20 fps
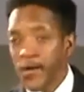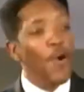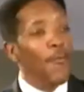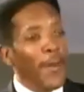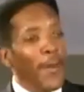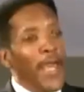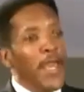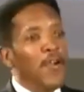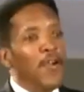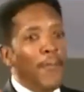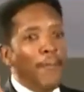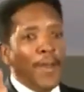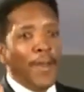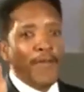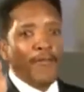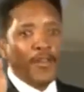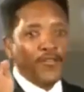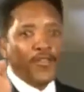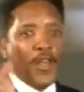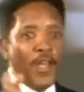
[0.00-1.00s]
Do you believe you can
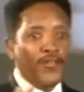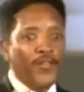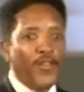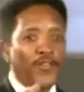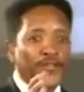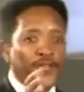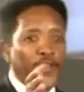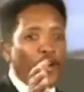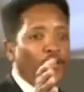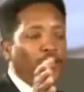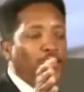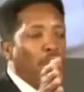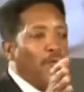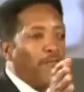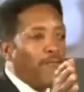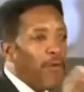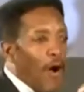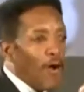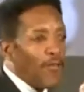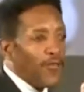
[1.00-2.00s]
believe in Jesus and still
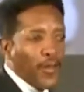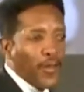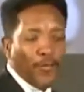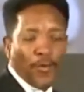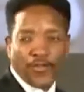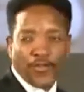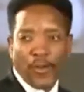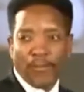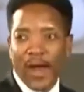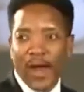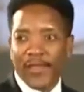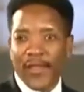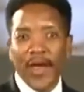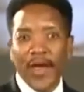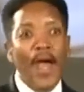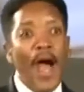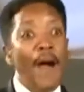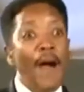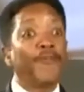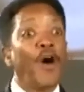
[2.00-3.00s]
deal falsely with your brother?
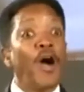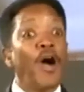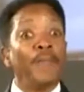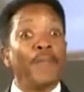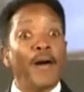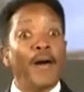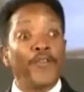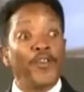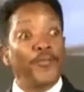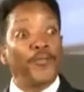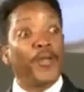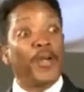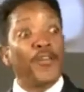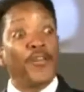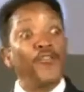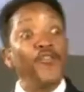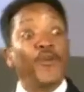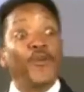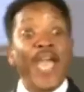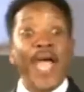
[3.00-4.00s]
I'm talking about this
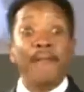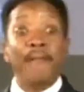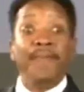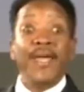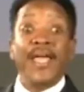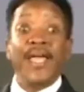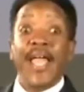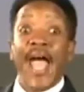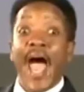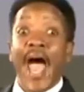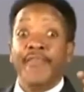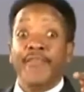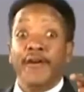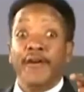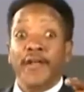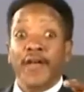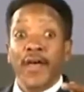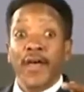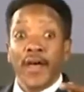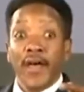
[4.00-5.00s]
because you can't be
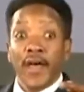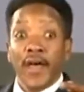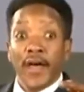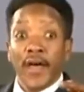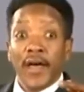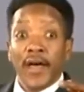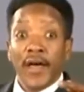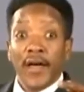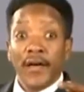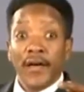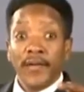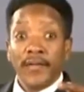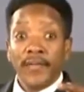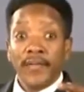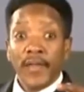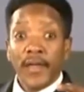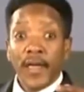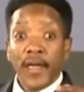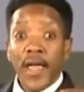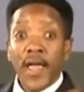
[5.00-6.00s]
gathered
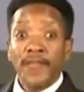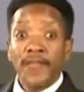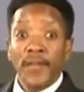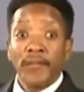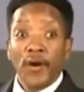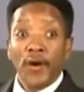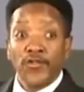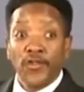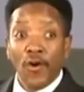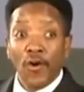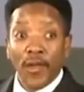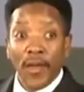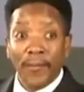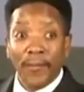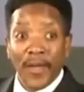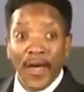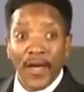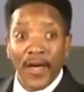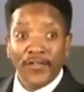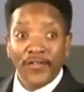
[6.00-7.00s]
in the most holy
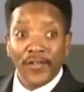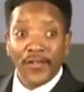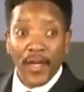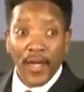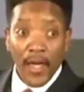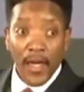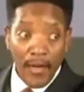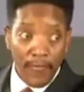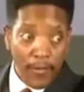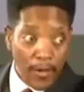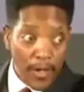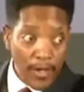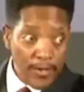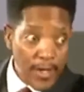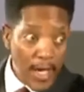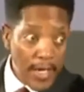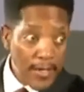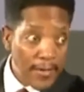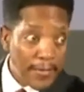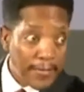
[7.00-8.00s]
place if you
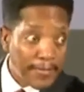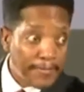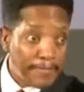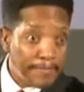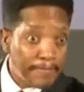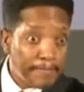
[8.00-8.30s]
continue.